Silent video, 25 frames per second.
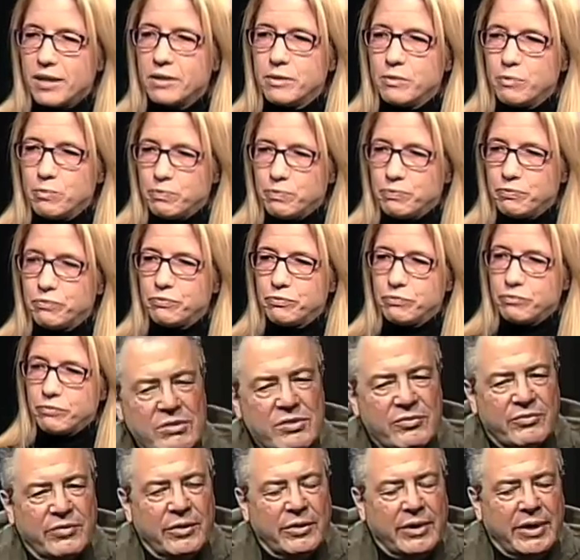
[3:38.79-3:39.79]
Okay, well, when I
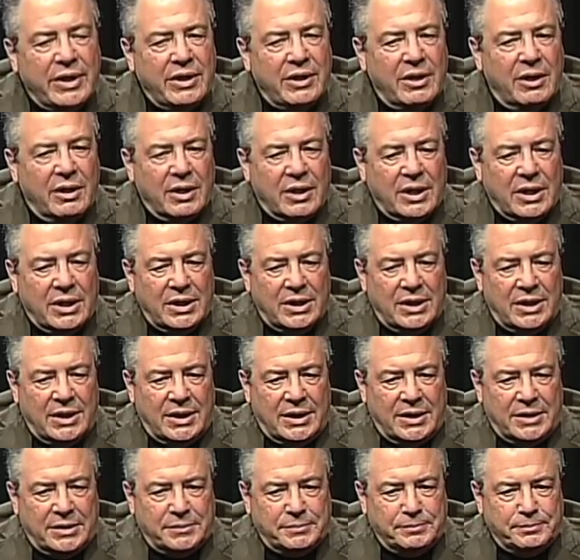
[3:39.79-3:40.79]
was very young,
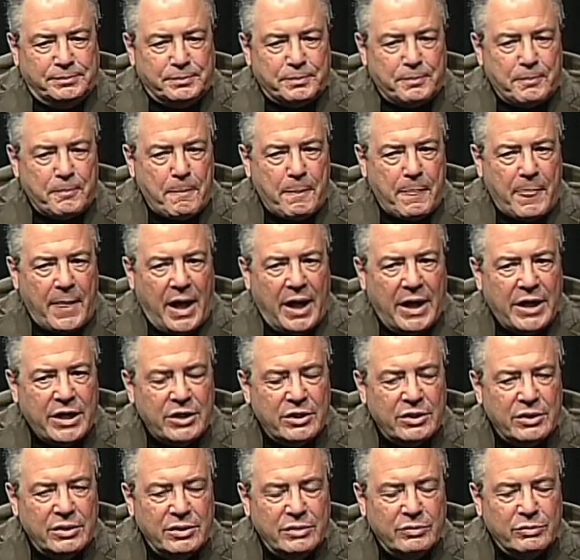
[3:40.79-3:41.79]
um, I
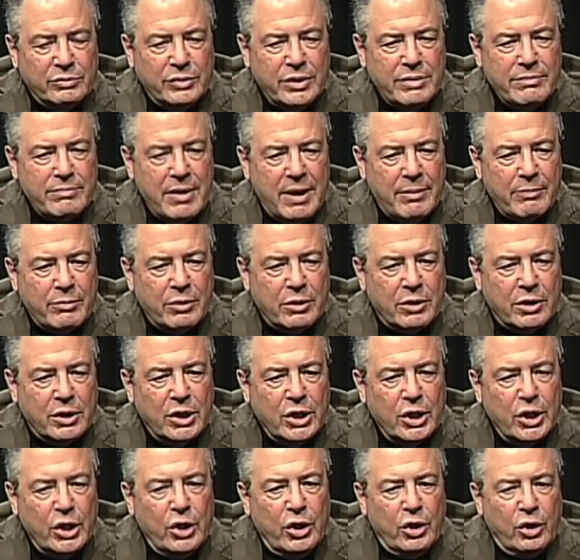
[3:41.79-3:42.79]
can remember
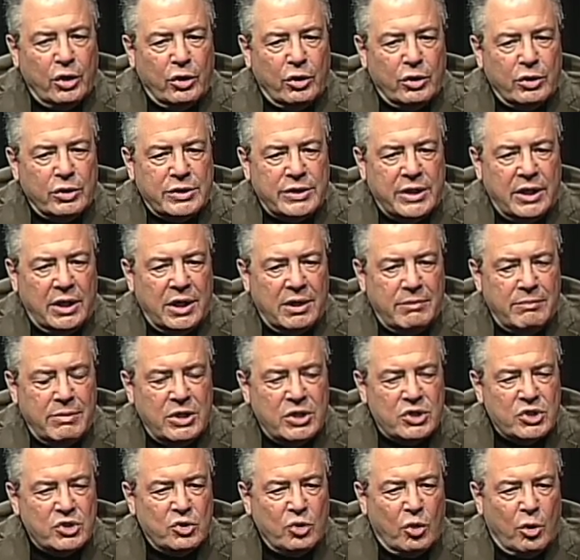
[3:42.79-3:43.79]
her telling me
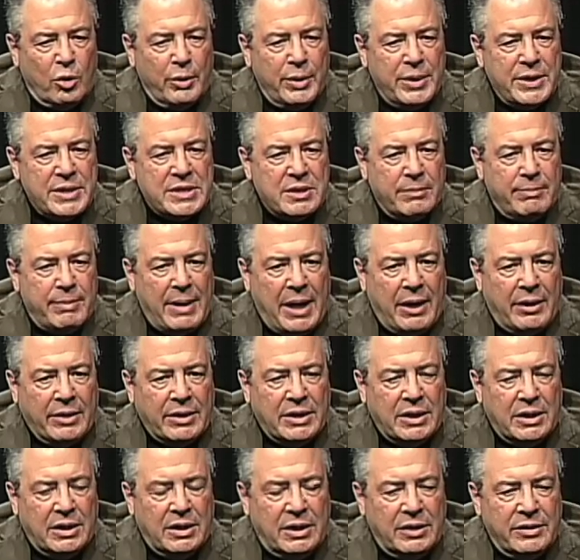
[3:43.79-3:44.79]
stories
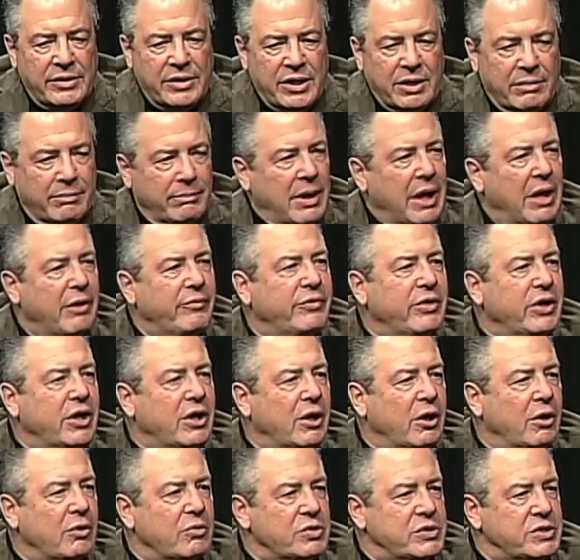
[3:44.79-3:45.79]
about uh, the Amalfi
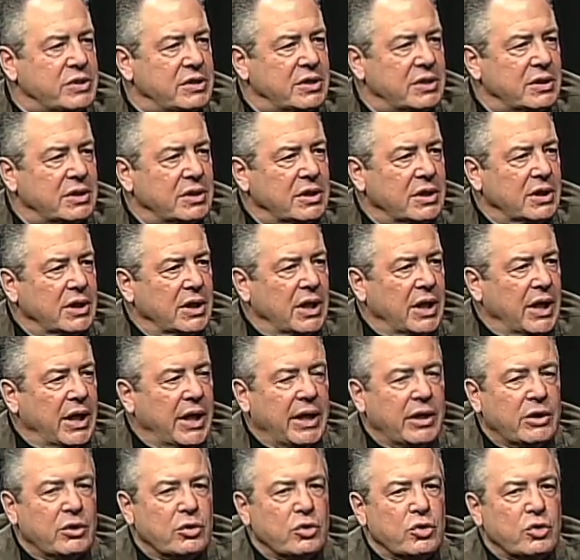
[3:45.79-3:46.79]
Coast mm
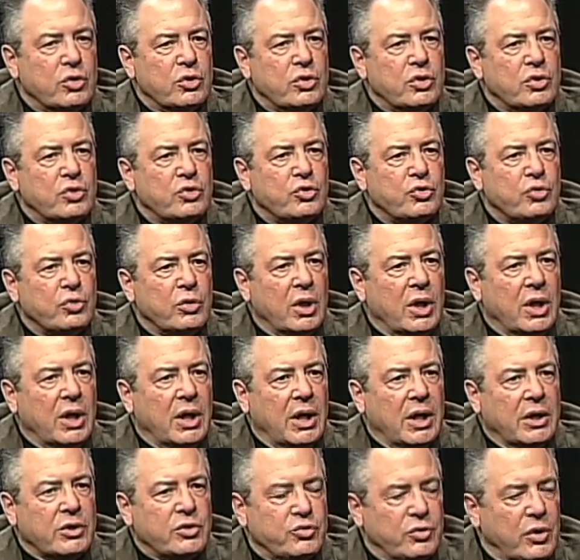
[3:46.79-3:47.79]
-hmm. and Tr
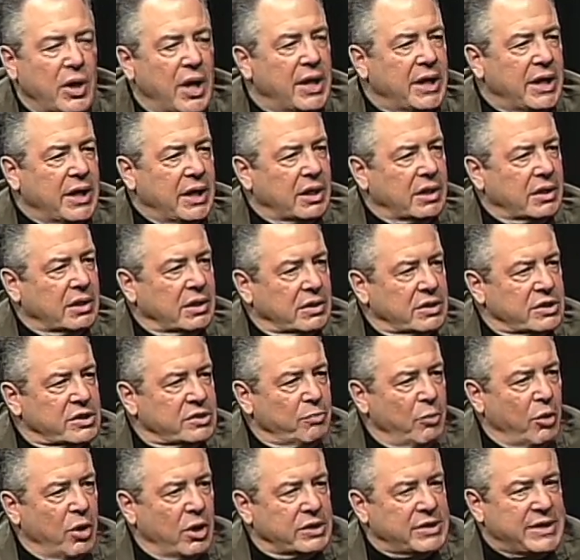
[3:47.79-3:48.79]
uh, a, a,
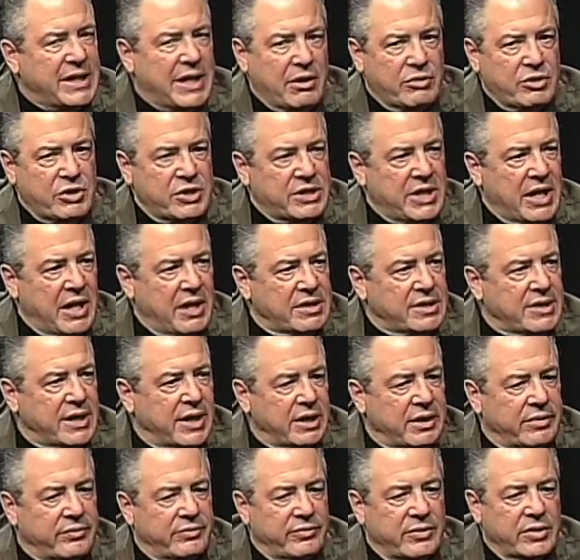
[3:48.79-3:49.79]
small town just
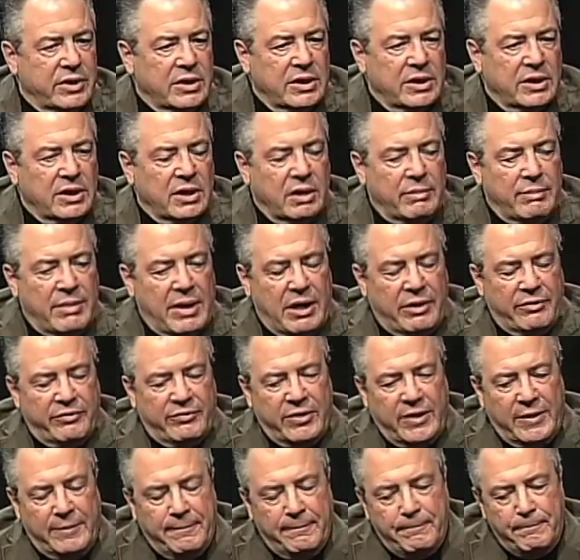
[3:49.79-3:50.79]
outside of
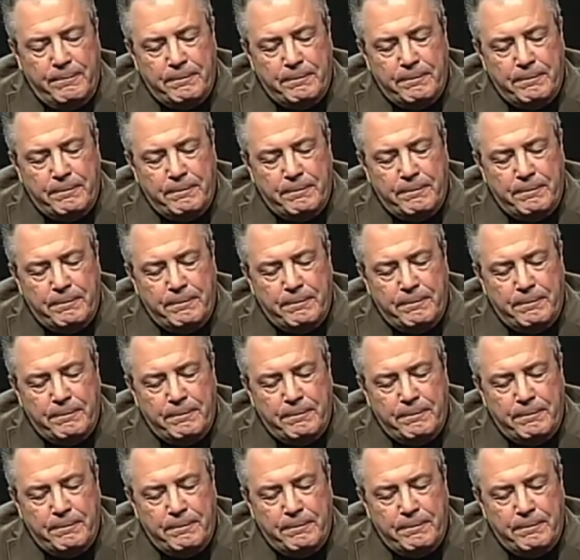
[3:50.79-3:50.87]
Amalfi,